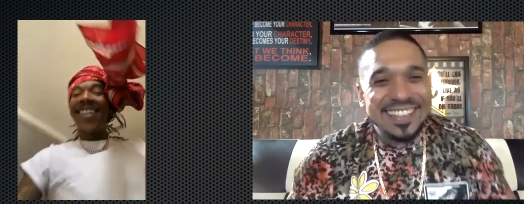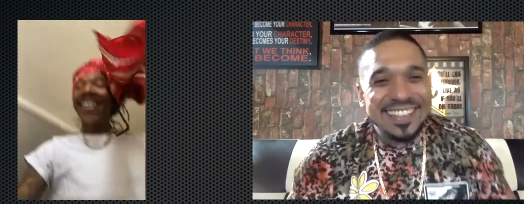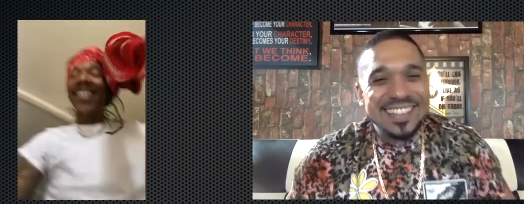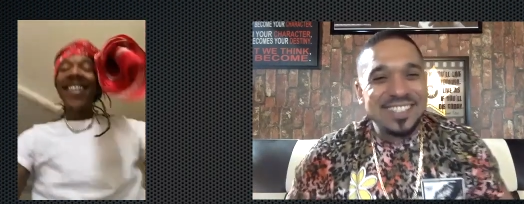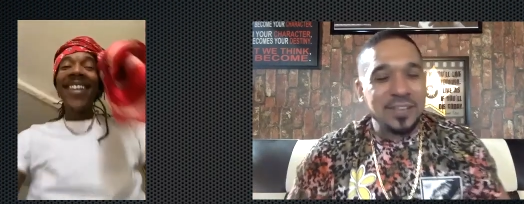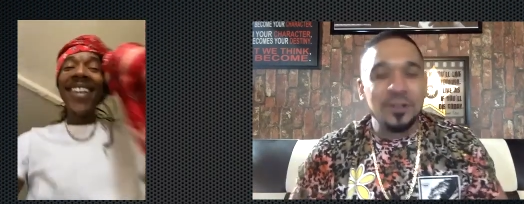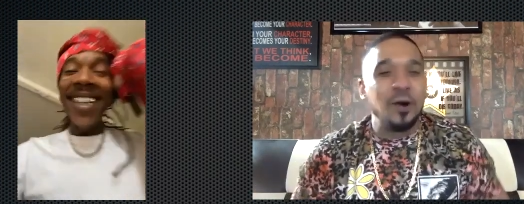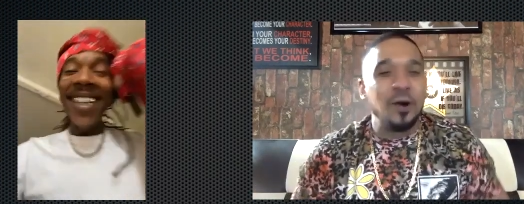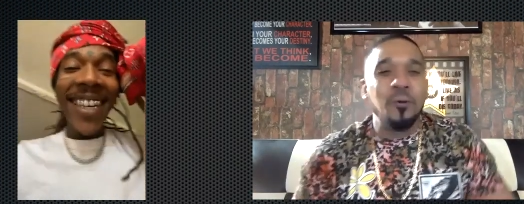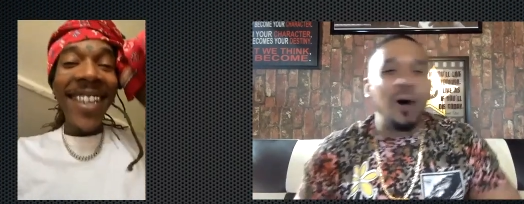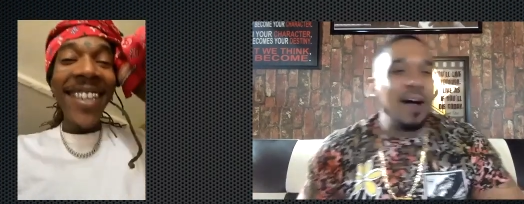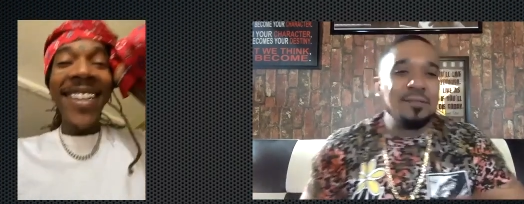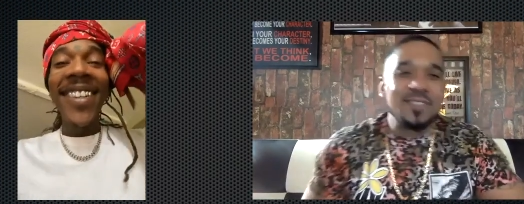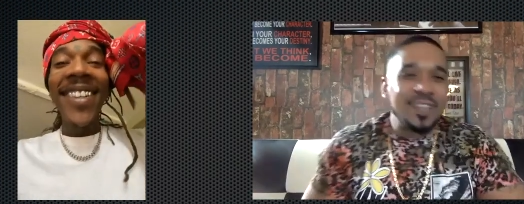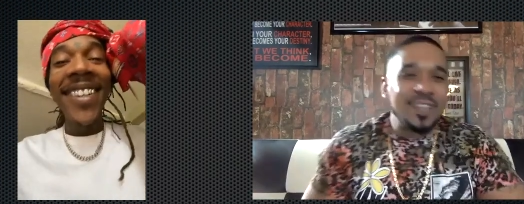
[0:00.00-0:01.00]
Speaker 1: So you don't
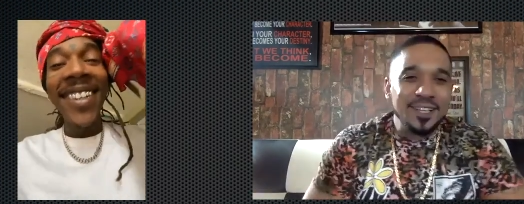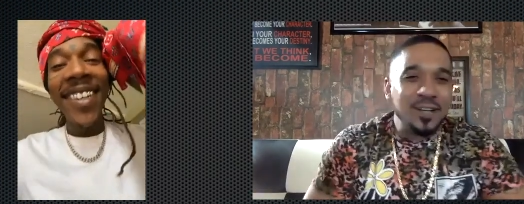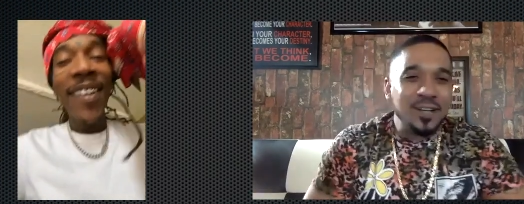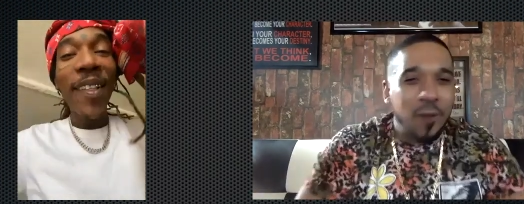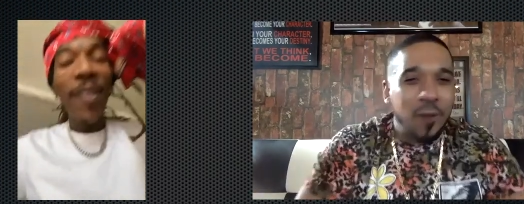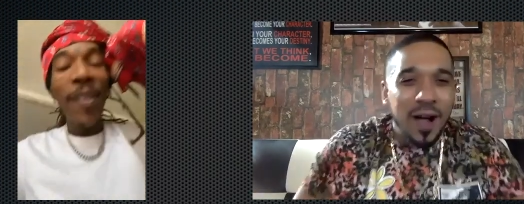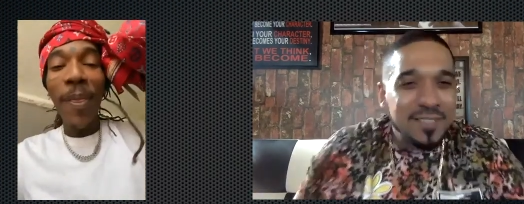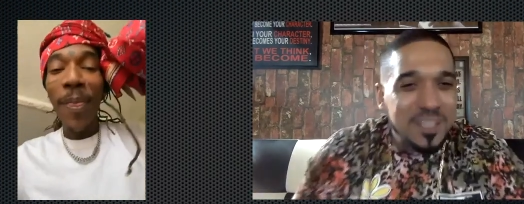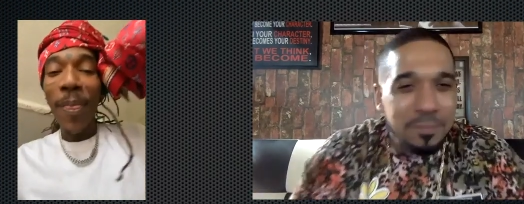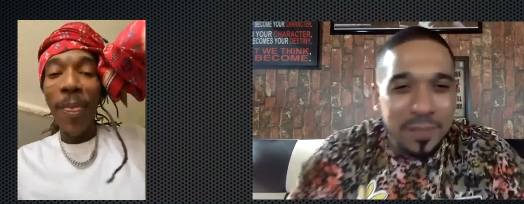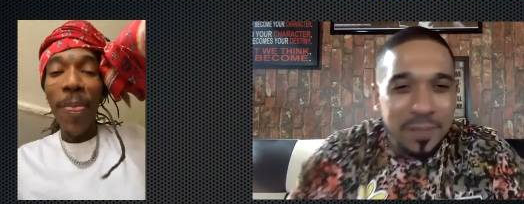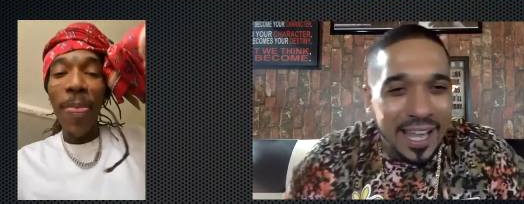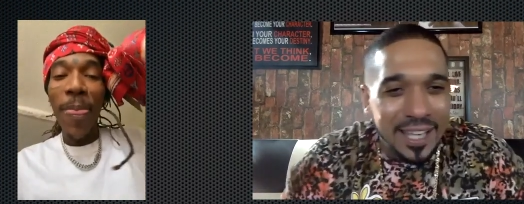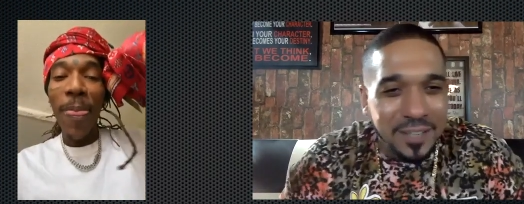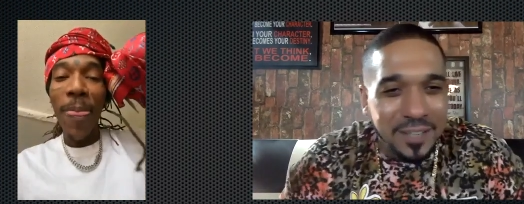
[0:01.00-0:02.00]
want you don't want him to
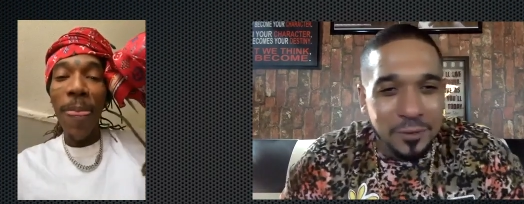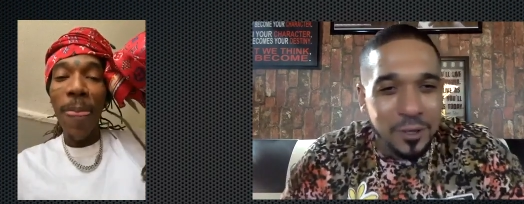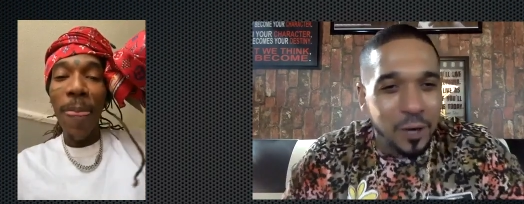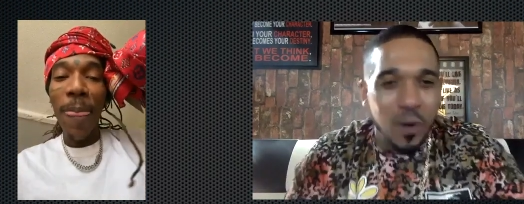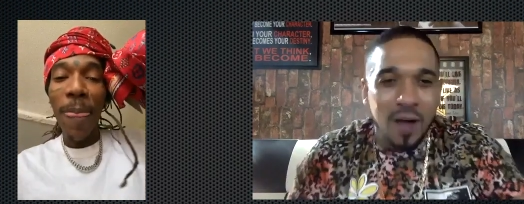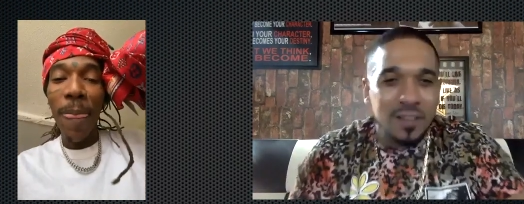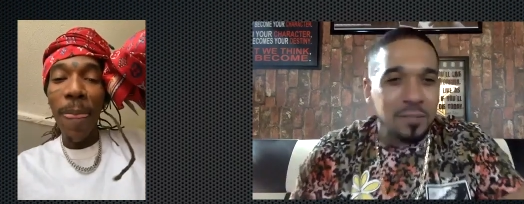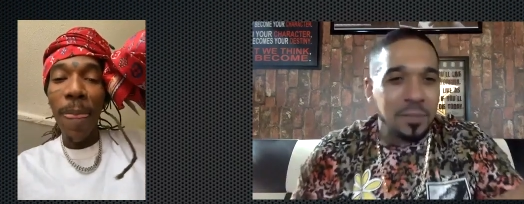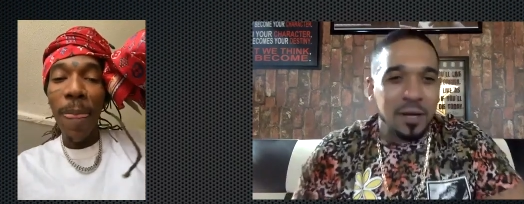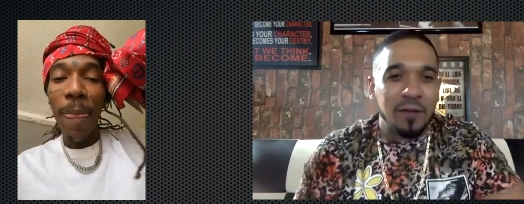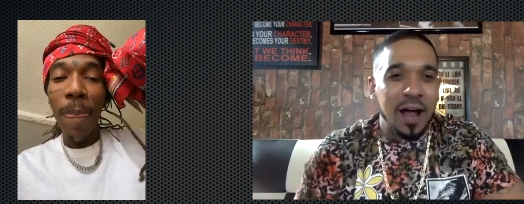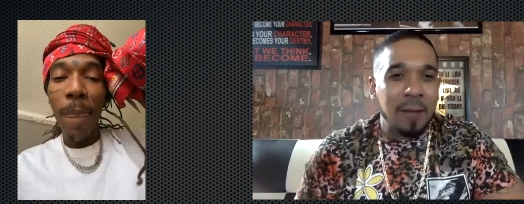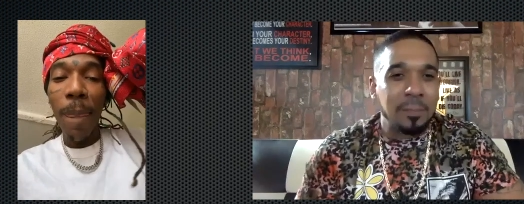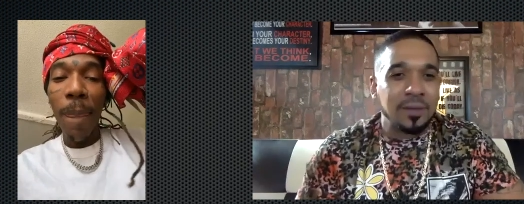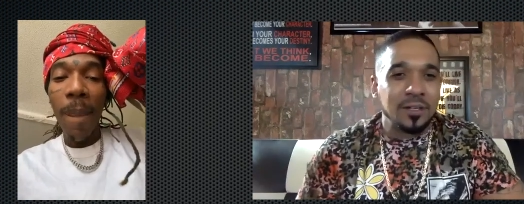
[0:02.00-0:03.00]
be like you. You don't want him to be a
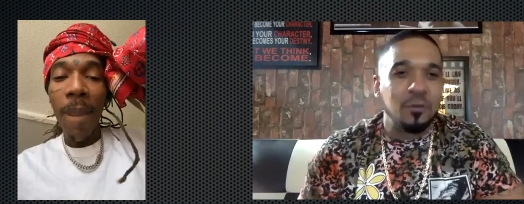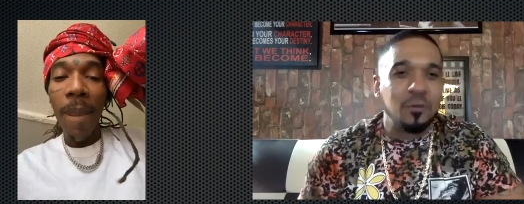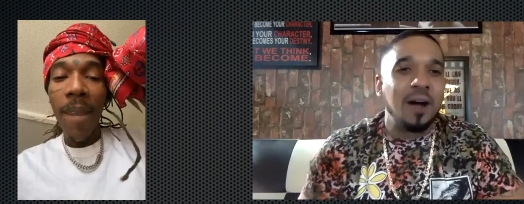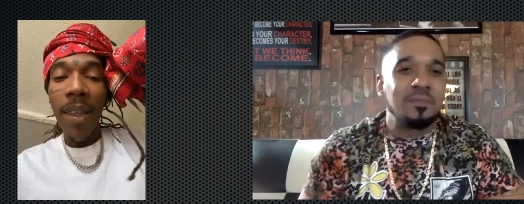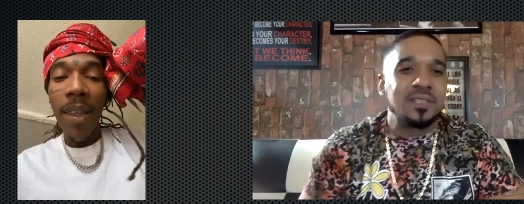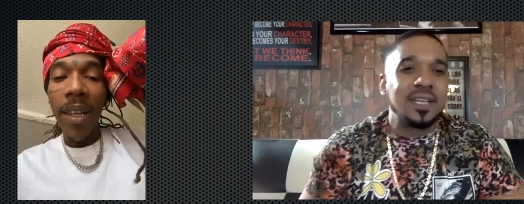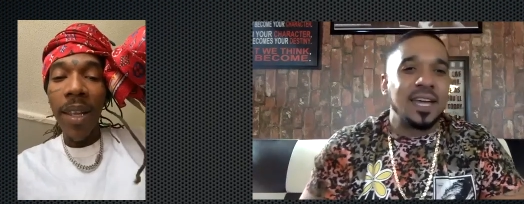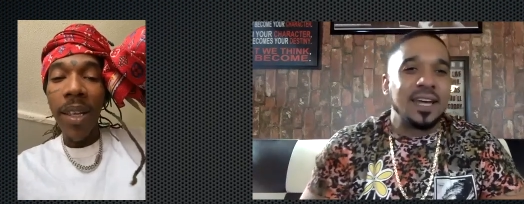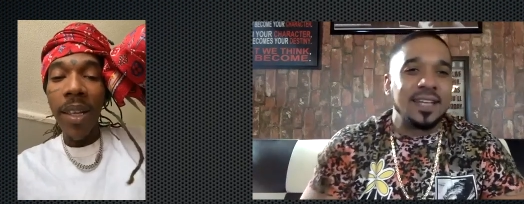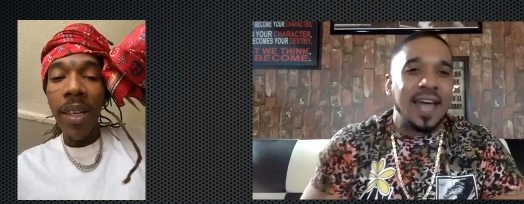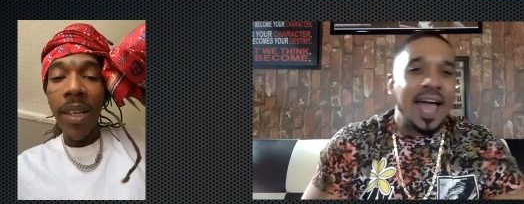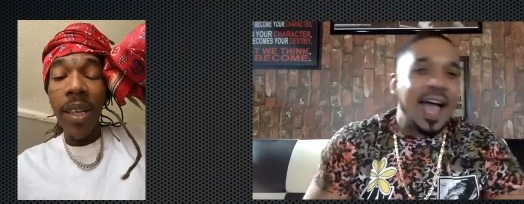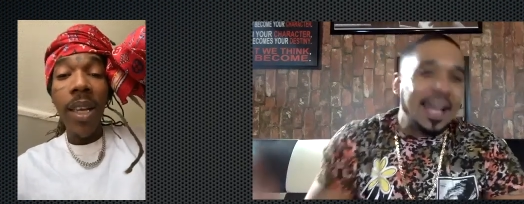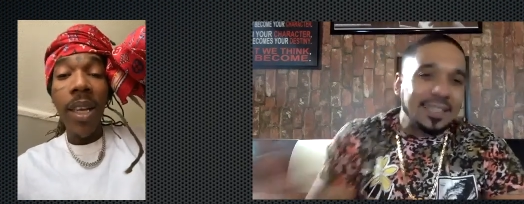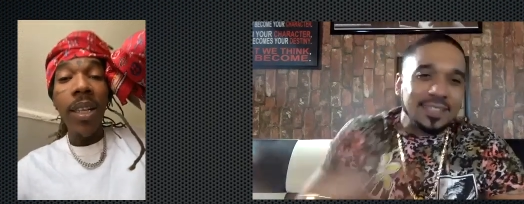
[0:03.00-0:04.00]
rapper. You want him to get
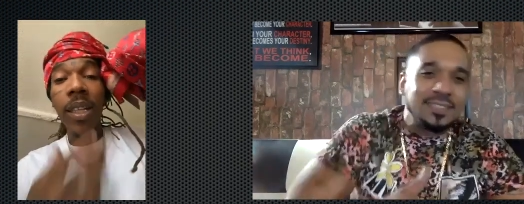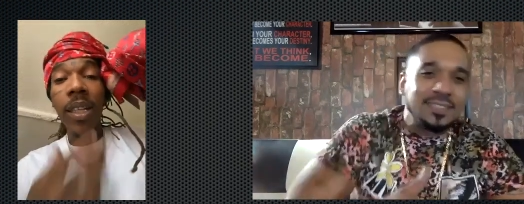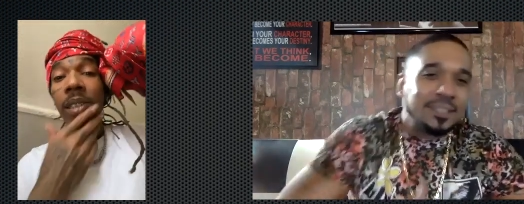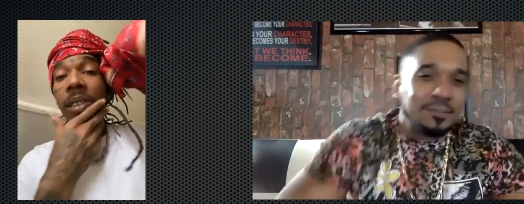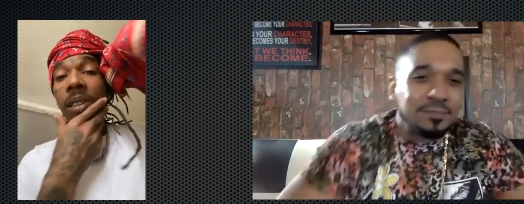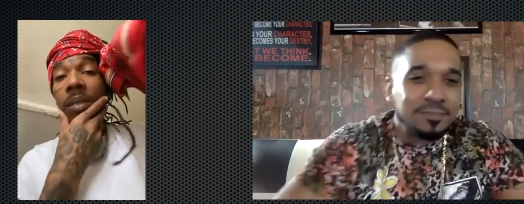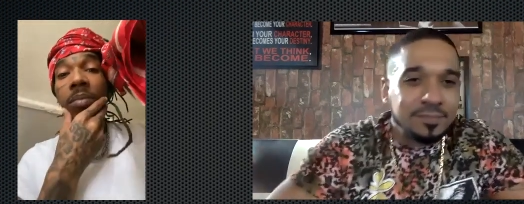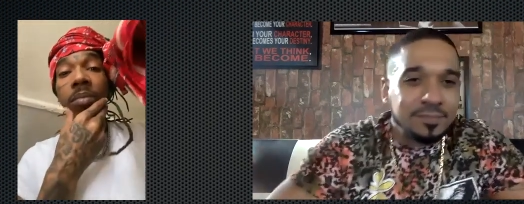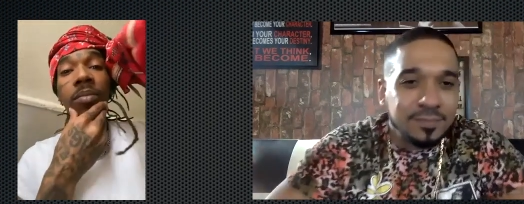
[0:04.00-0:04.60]
into acting too.